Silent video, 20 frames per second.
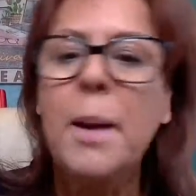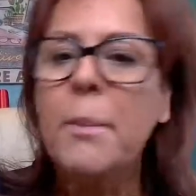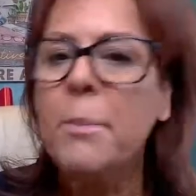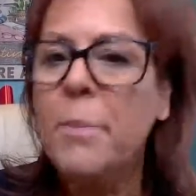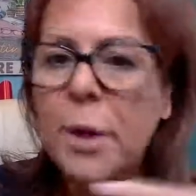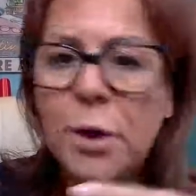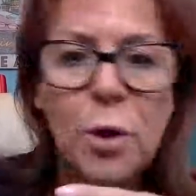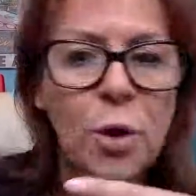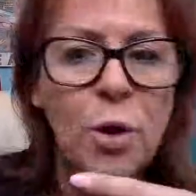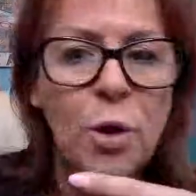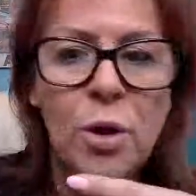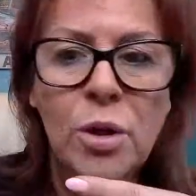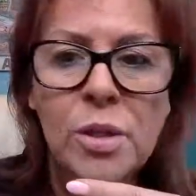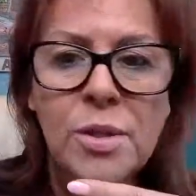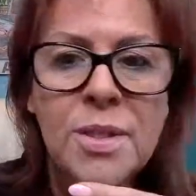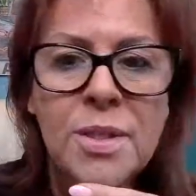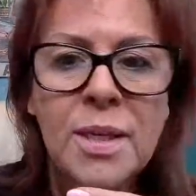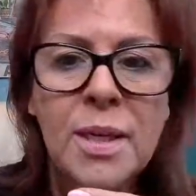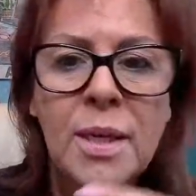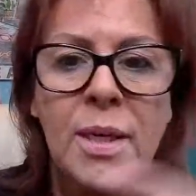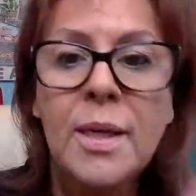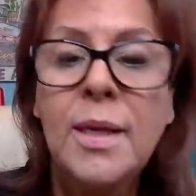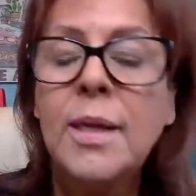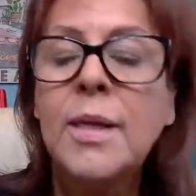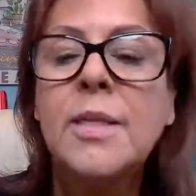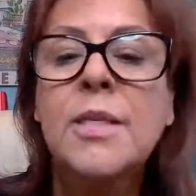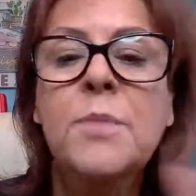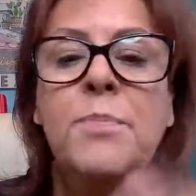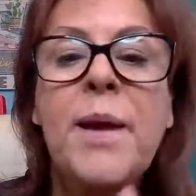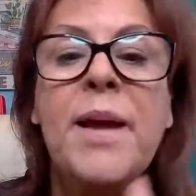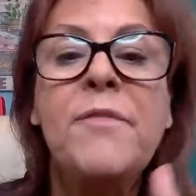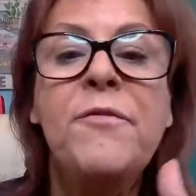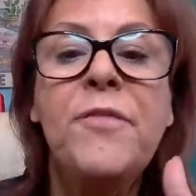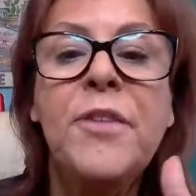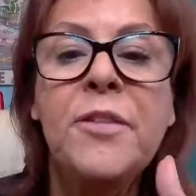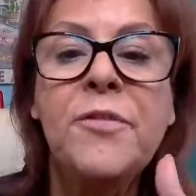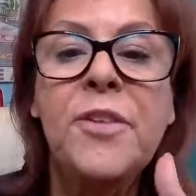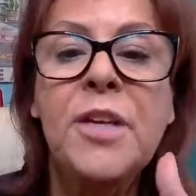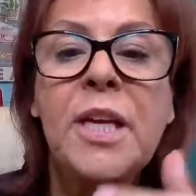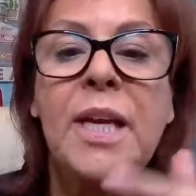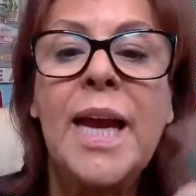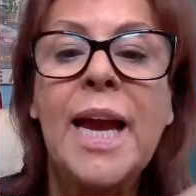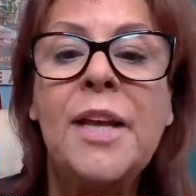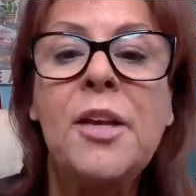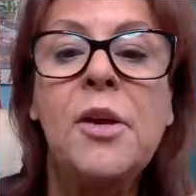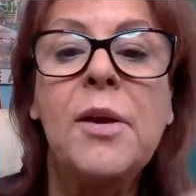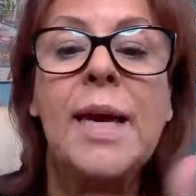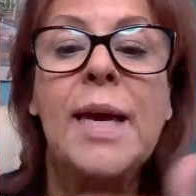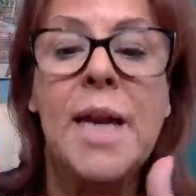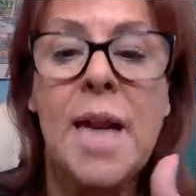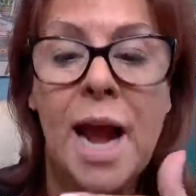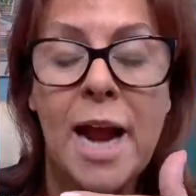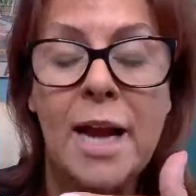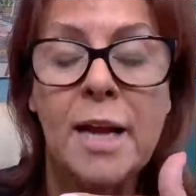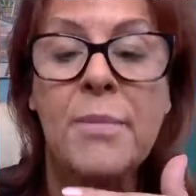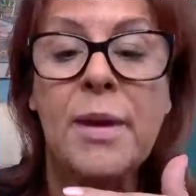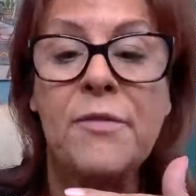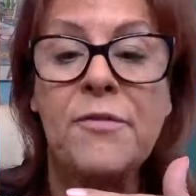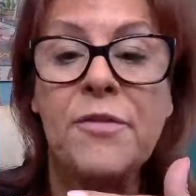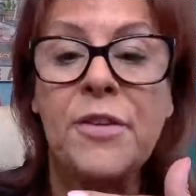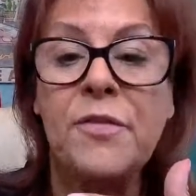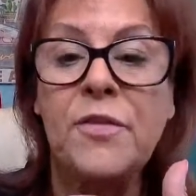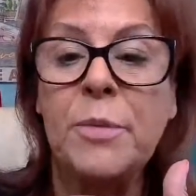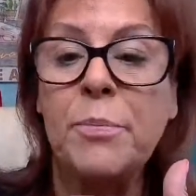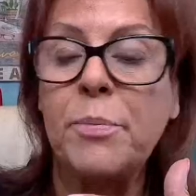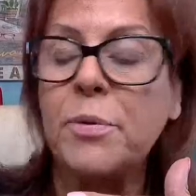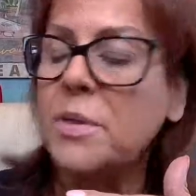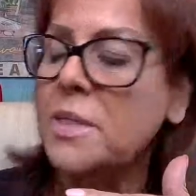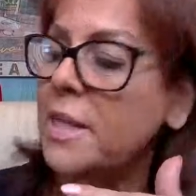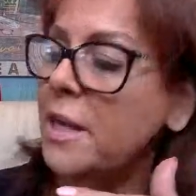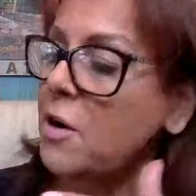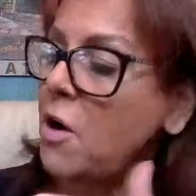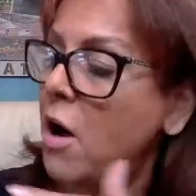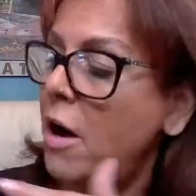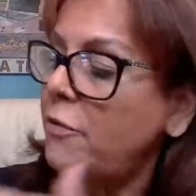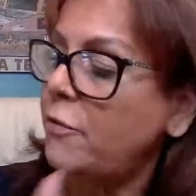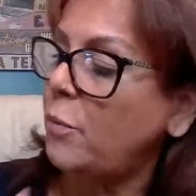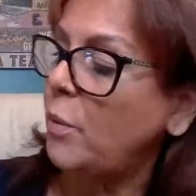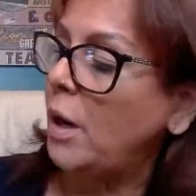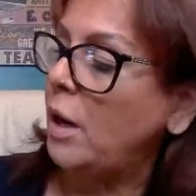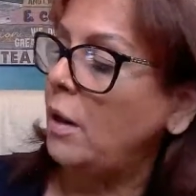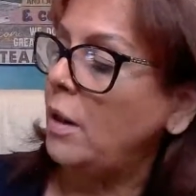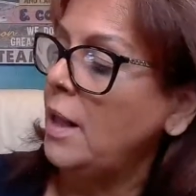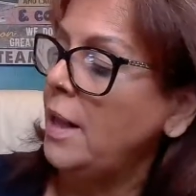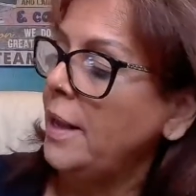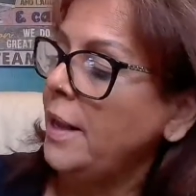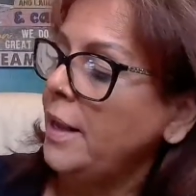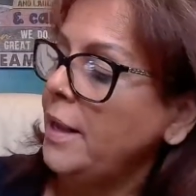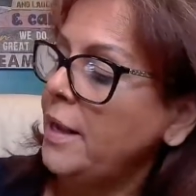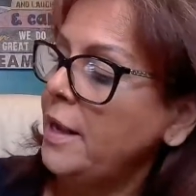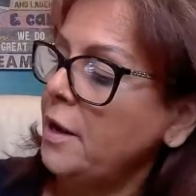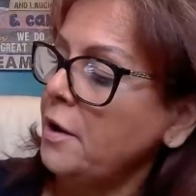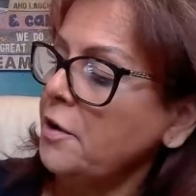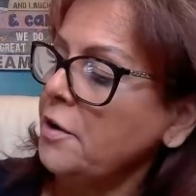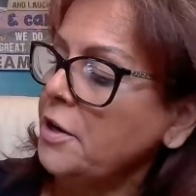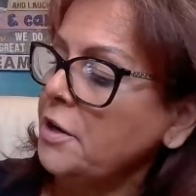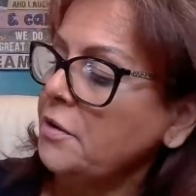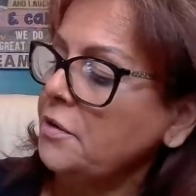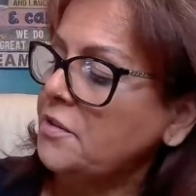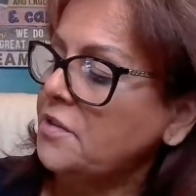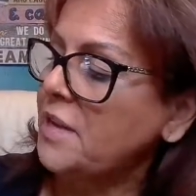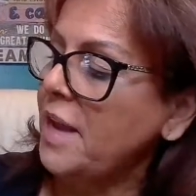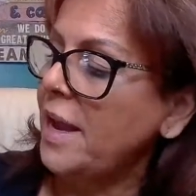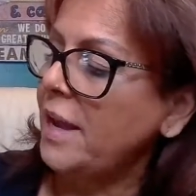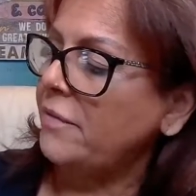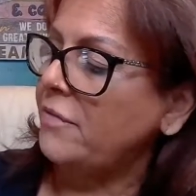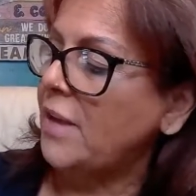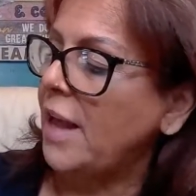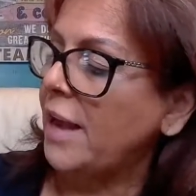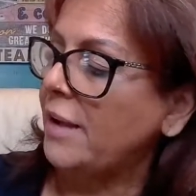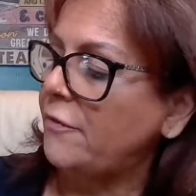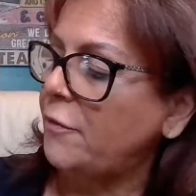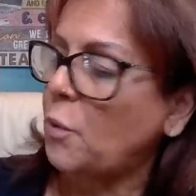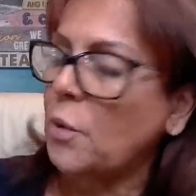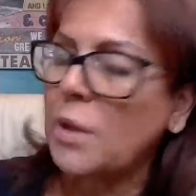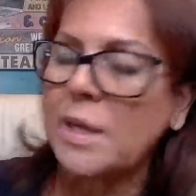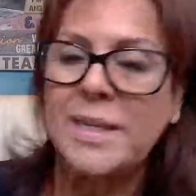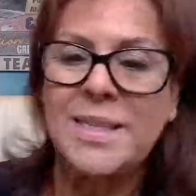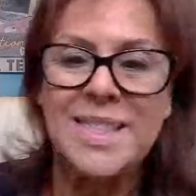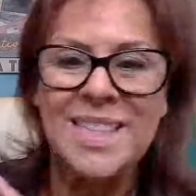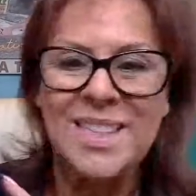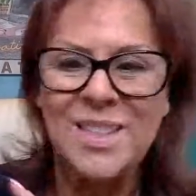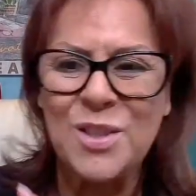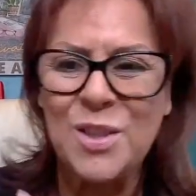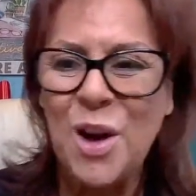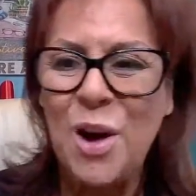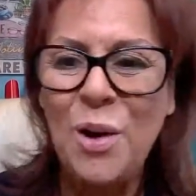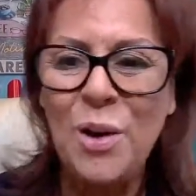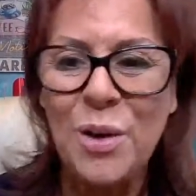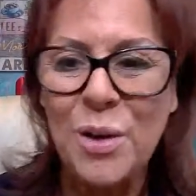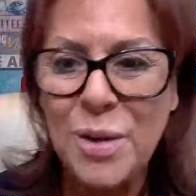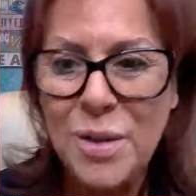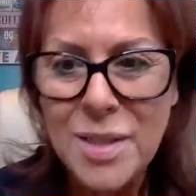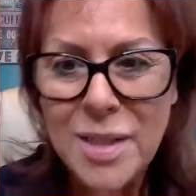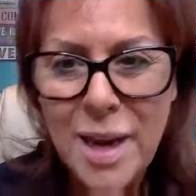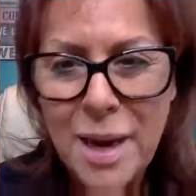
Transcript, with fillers: But, girls, spend 50 and you get an item at 50% off. Well, here you save like $46.